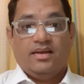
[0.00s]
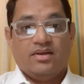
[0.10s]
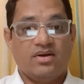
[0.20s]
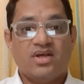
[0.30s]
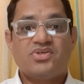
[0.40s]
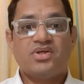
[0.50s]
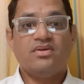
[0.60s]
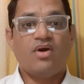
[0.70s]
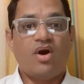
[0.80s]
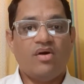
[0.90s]

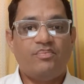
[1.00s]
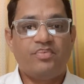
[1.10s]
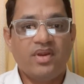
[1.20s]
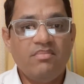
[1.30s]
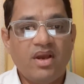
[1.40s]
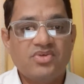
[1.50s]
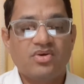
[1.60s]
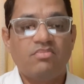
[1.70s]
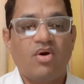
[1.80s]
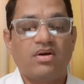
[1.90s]
reduction of
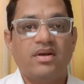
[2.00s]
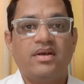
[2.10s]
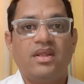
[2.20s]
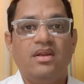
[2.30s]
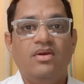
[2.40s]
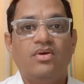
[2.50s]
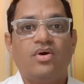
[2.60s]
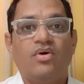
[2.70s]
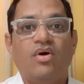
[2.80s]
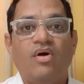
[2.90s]
premature mortality
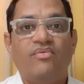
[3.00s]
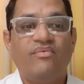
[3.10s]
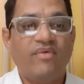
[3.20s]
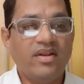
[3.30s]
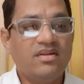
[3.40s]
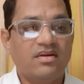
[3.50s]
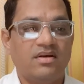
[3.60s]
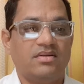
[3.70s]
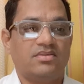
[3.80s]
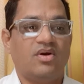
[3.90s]
of
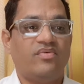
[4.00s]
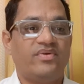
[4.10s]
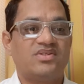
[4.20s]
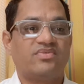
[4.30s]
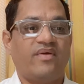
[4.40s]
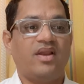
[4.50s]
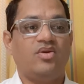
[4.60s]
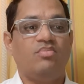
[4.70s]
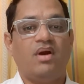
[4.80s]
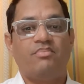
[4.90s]
1/3 of its
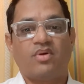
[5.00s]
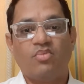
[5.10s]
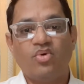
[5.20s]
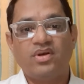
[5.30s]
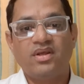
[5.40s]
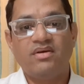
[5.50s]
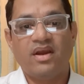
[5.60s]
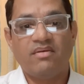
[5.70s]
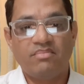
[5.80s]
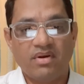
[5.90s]
value by promoting
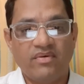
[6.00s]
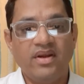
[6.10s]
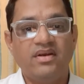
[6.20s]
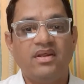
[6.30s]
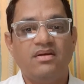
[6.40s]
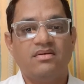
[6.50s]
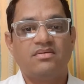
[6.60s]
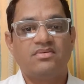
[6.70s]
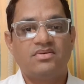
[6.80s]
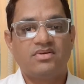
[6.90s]
preventing
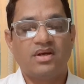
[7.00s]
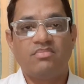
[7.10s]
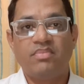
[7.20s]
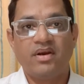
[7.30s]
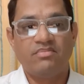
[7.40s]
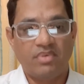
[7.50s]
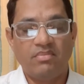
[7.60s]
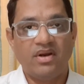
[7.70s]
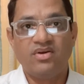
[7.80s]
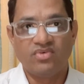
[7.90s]

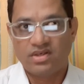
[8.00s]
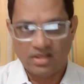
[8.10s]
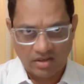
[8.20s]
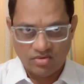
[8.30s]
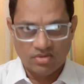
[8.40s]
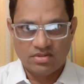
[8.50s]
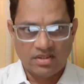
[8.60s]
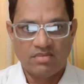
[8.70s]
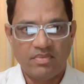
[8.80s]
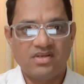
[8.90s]
preventive
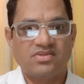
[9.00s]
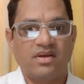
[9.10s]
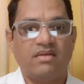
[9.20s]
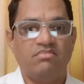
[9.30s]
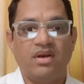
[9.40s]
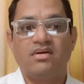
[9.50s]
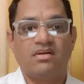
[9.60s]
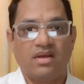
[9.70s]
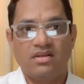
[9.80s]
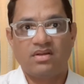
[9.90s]
treatments and mental
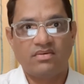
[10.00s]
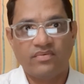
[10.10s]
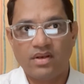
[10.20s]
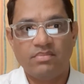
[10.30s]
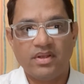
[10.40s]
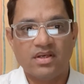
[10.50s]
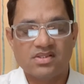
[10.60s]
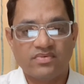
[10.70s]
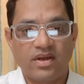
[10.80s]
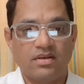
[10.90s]
health and well-being
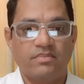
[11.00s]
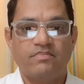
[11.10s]
as well.